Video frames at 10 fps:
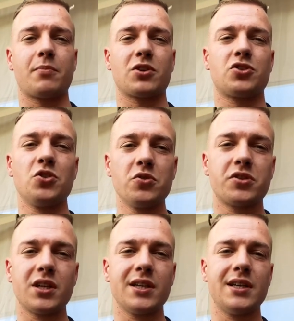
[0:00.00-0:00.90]
because
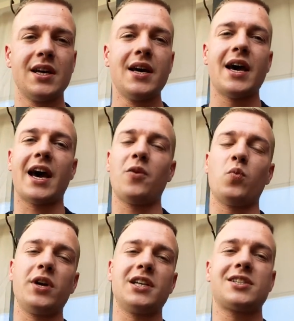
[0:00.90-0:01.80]
usually at
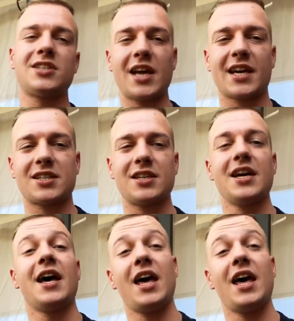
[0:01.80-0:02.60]
week 6,